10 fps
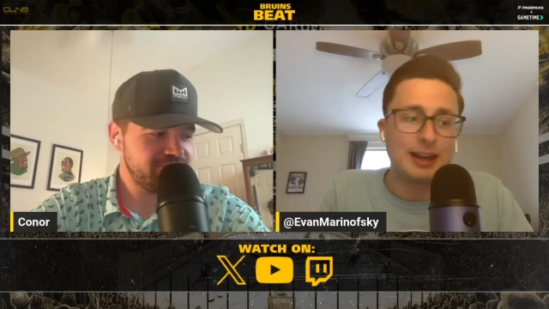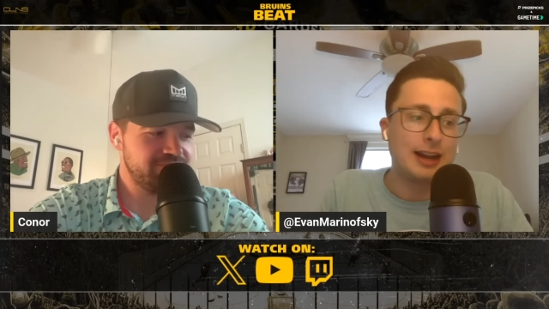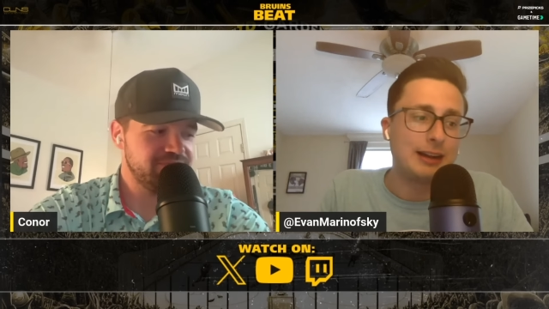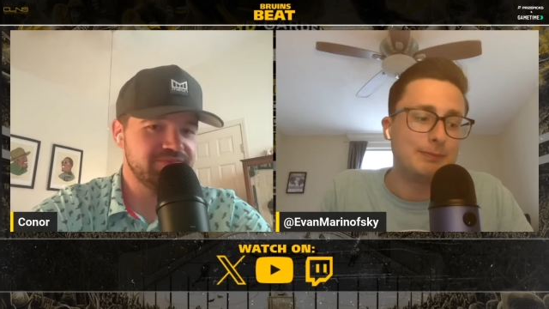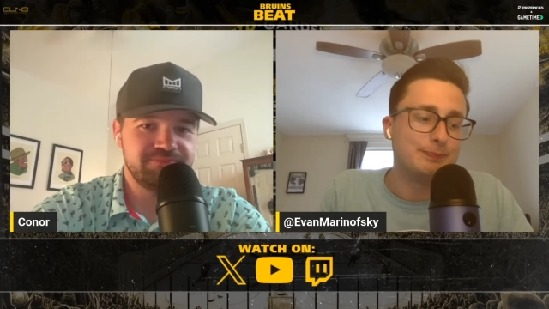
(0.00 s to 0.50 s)

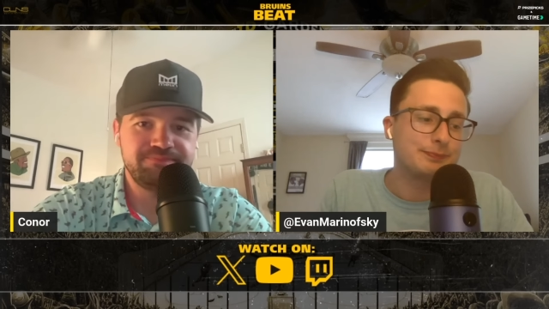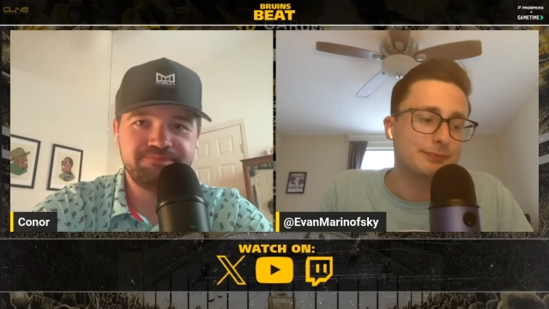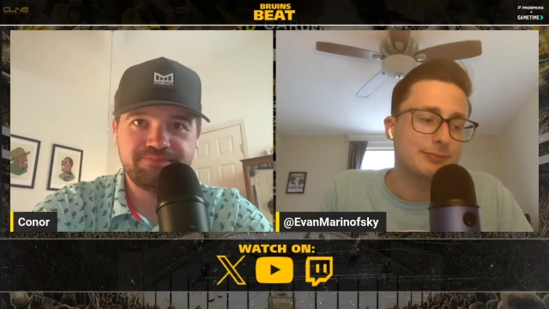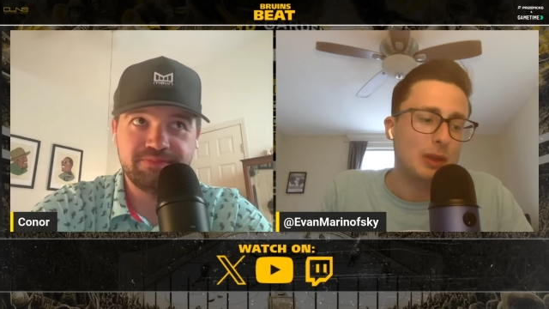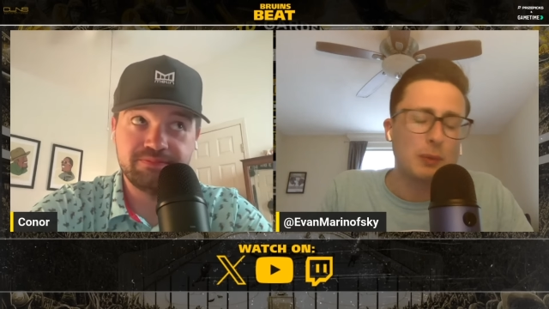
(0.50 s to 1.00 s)
Speaker 1: Um,
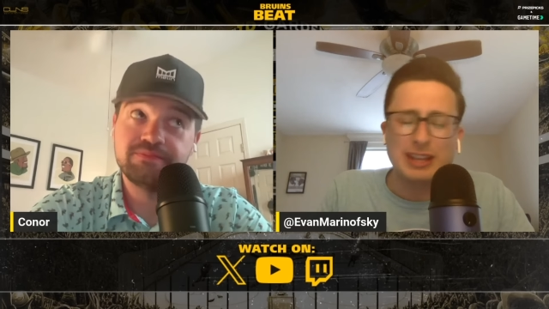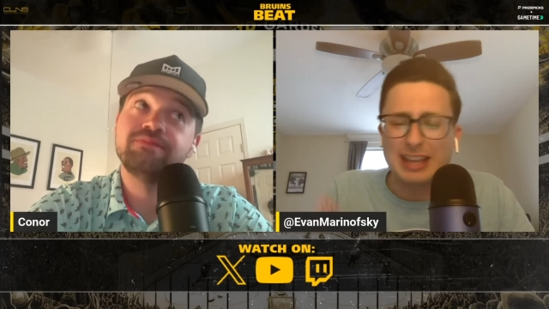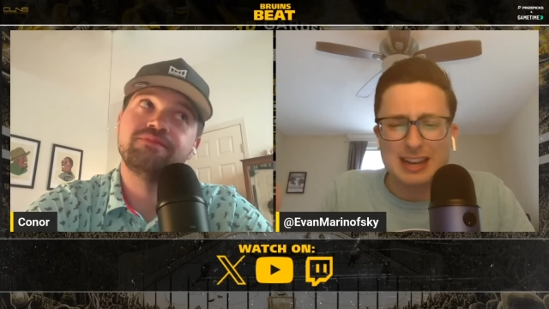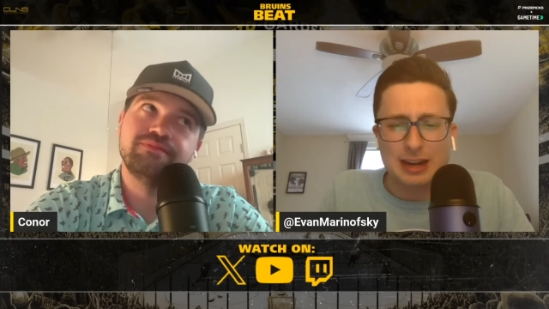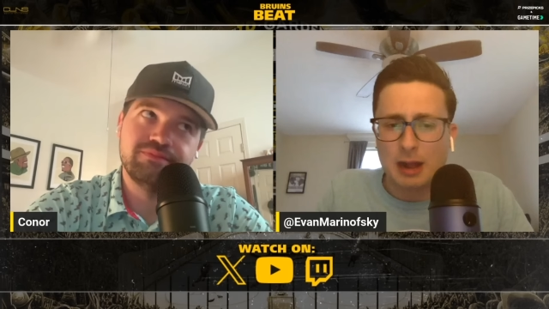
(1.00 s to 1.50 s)
we can
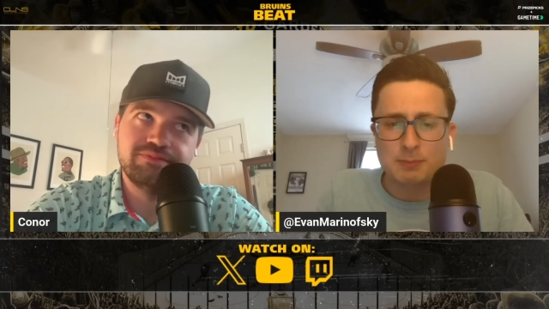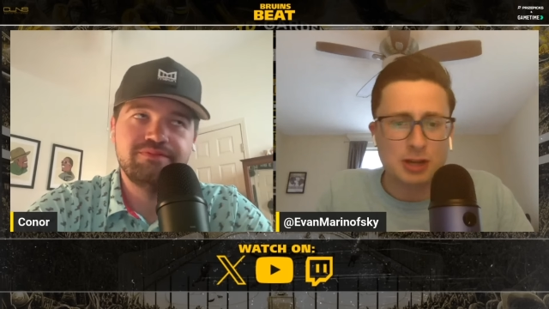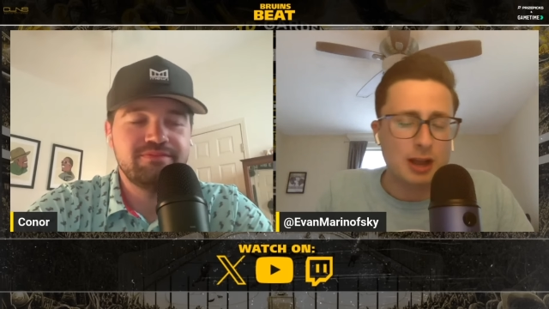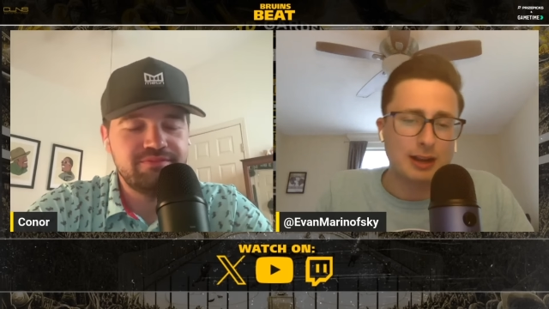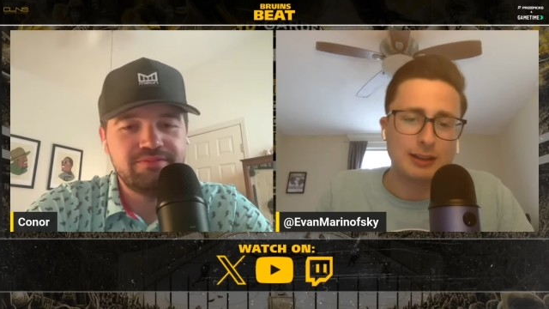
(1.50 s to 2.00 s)
get into cup
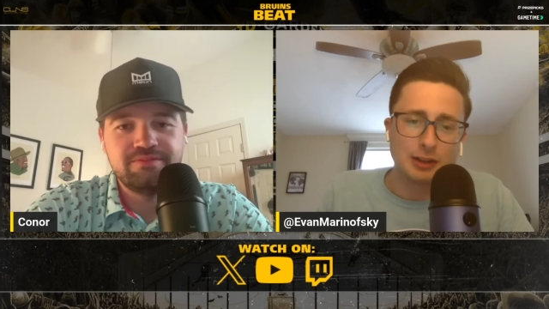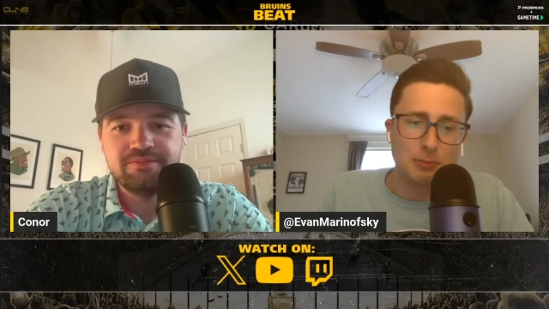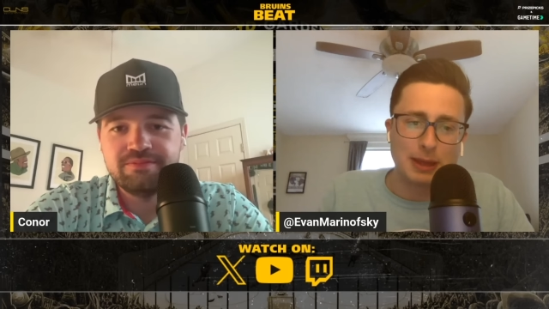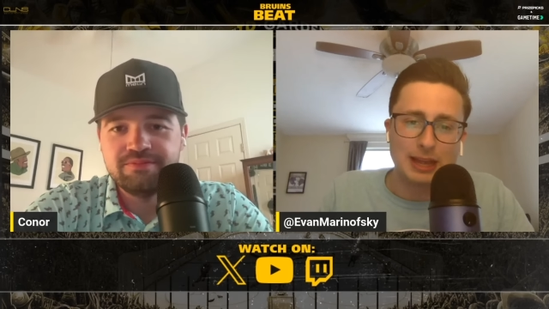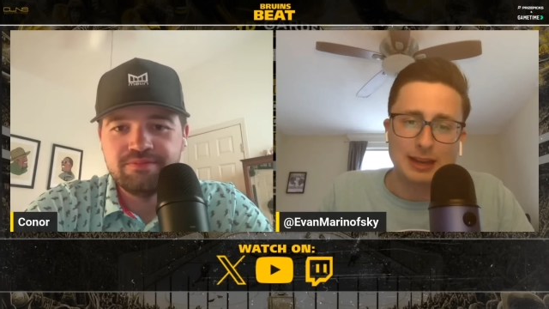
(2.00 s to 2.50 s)
talk in a little
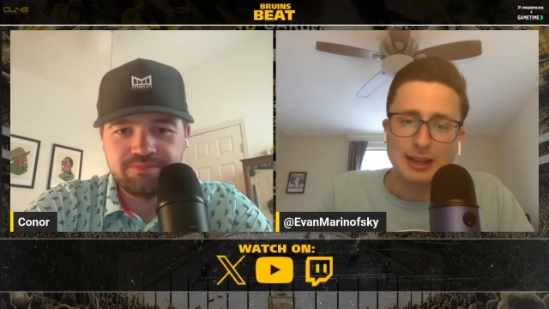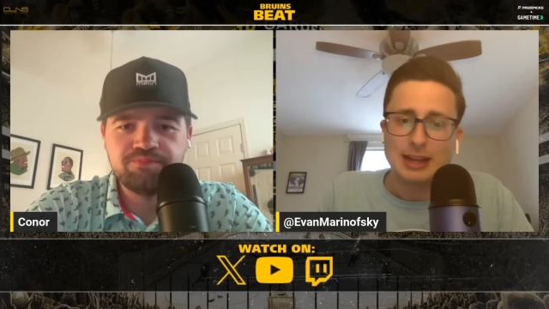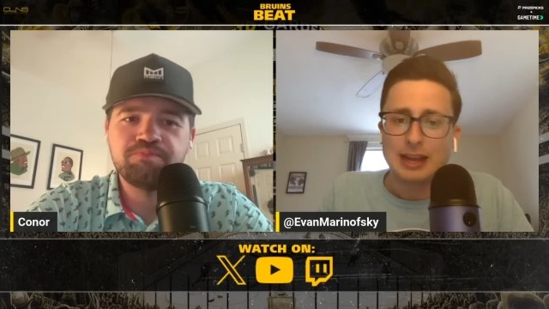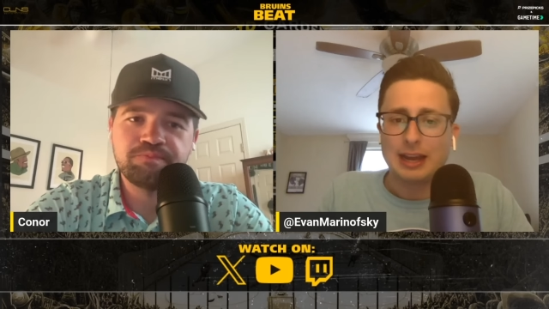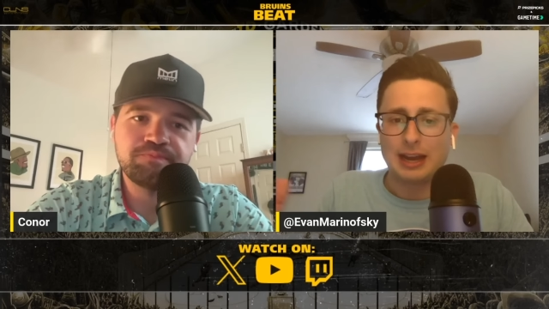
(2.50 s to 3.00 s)
bit.
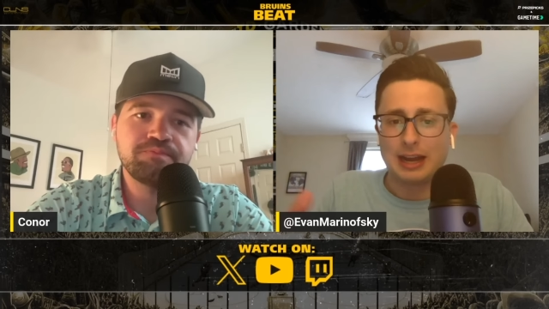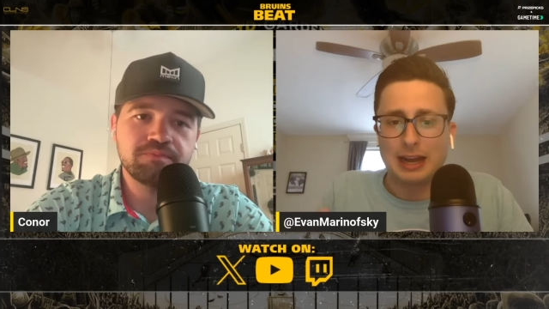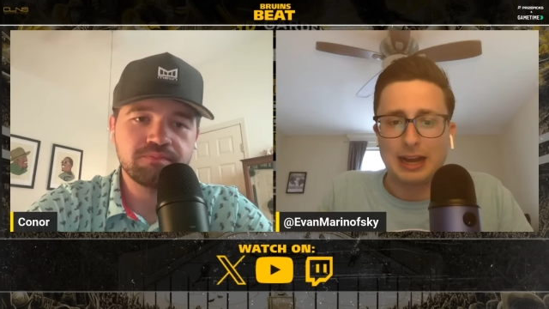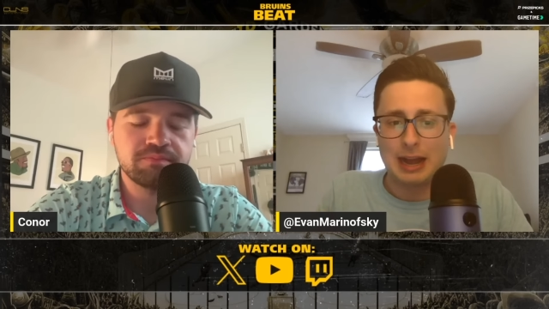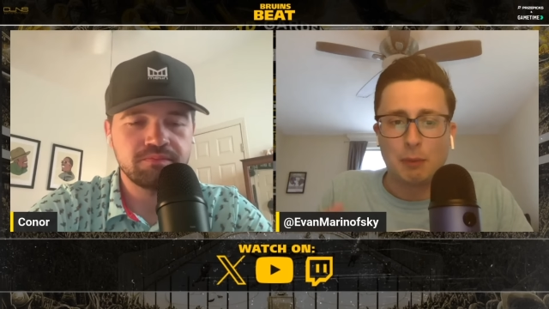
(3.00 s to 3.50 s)

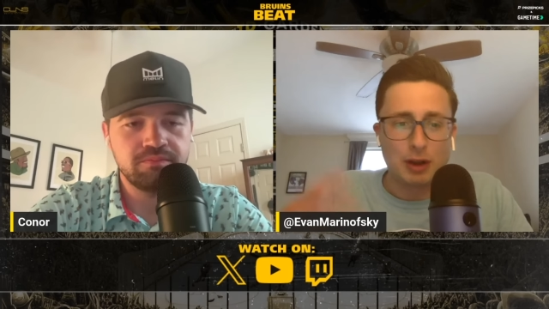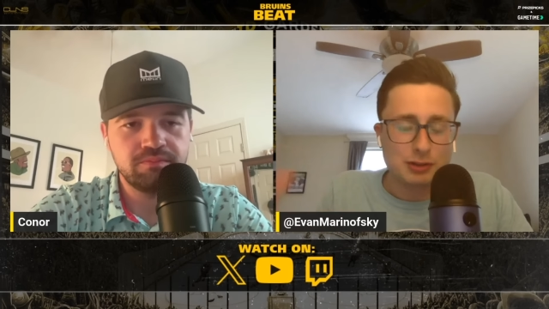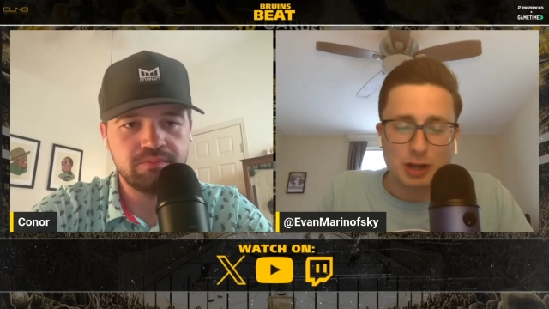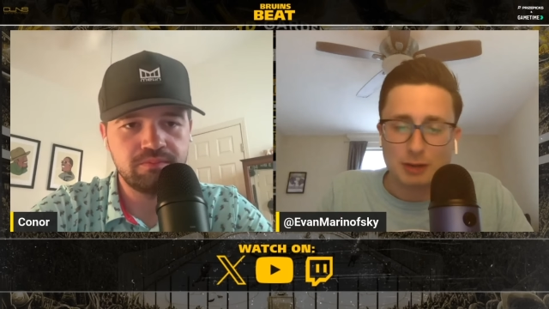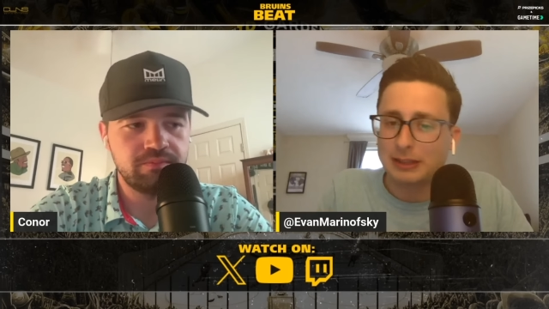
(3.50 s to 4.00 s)
Uh, I want
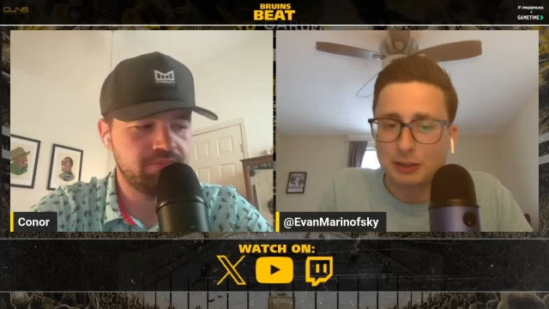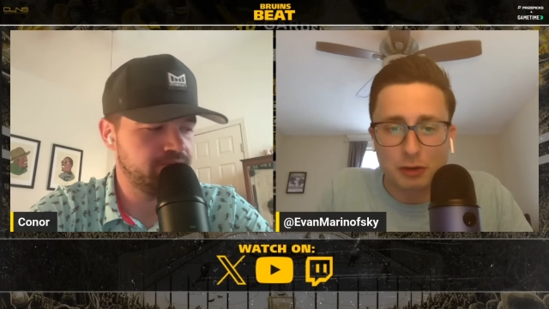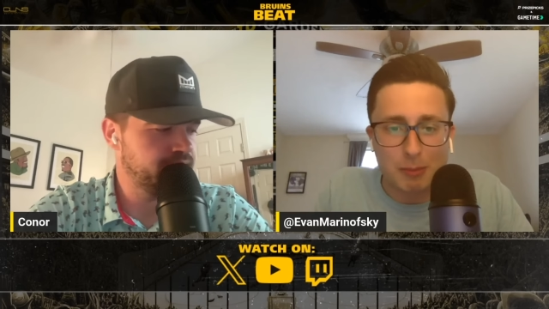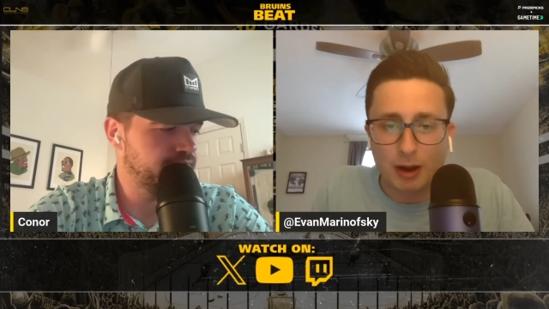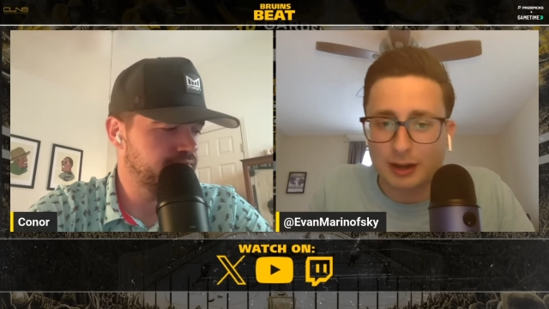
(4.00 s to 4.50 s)
to talk mainly
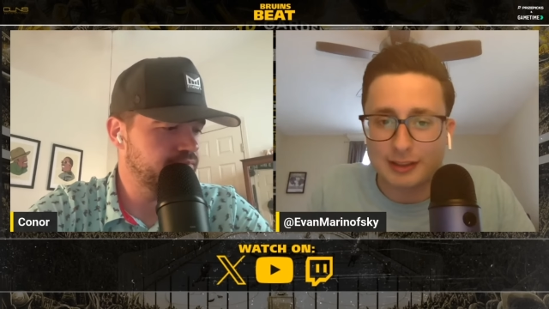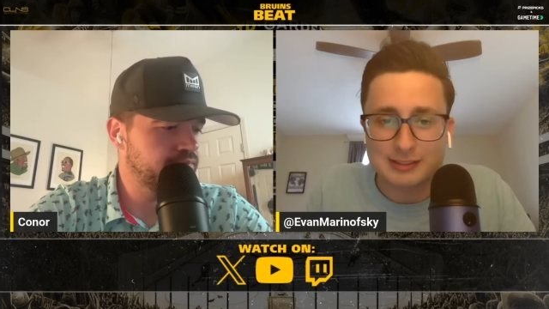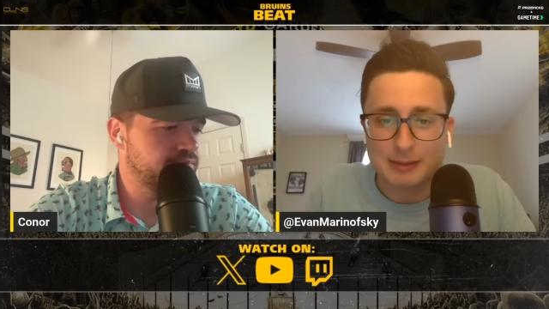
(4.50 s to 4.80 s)
Ullmark in this